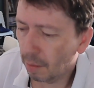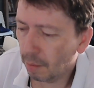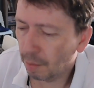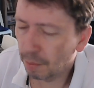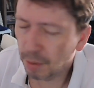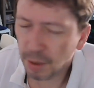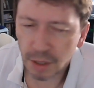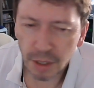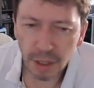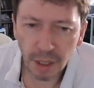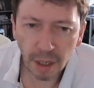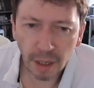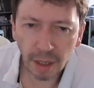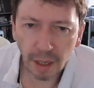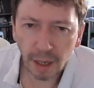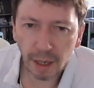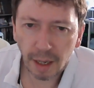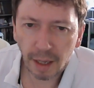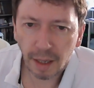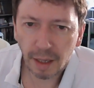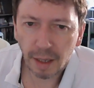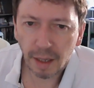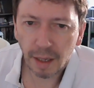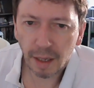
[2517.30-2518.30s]

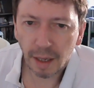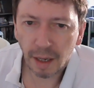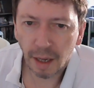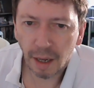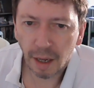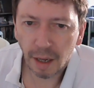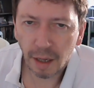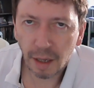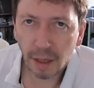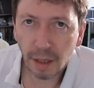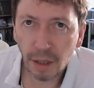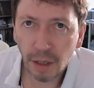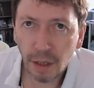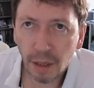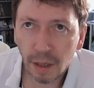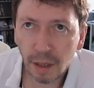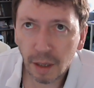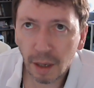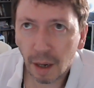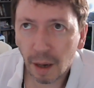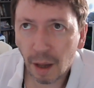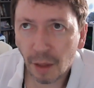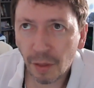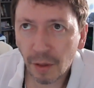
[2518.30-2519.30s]
certainly, I
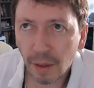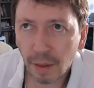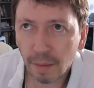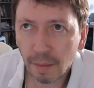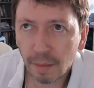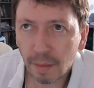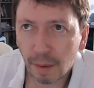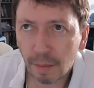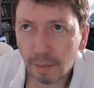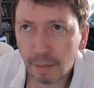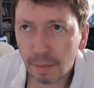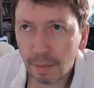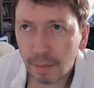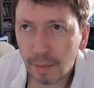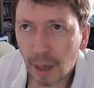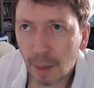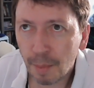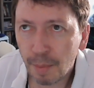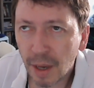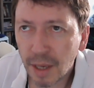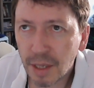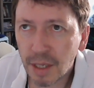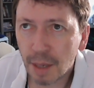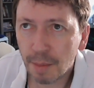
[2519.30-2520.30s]
think that my
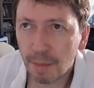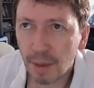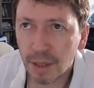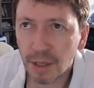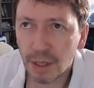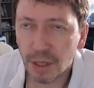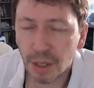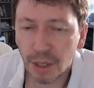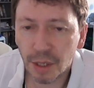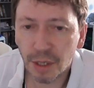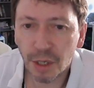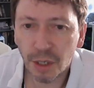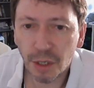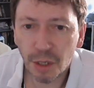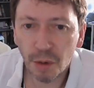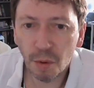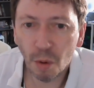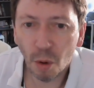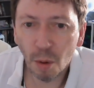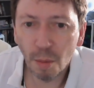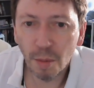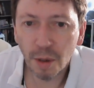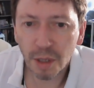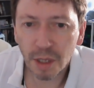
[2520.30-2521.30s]
basic message is you
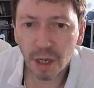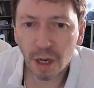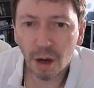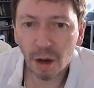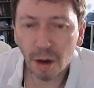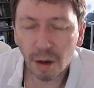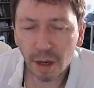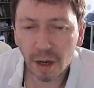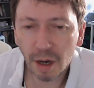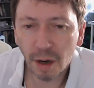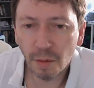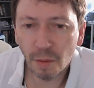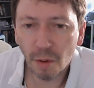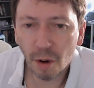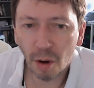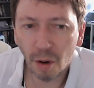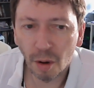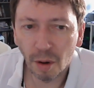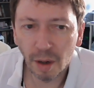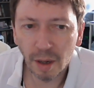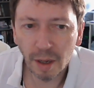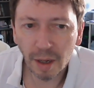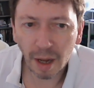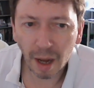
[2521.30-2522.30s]
almost can't go
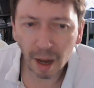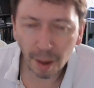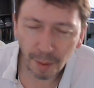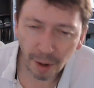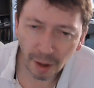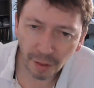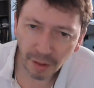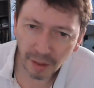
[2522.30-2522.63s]
wrong. I mean, I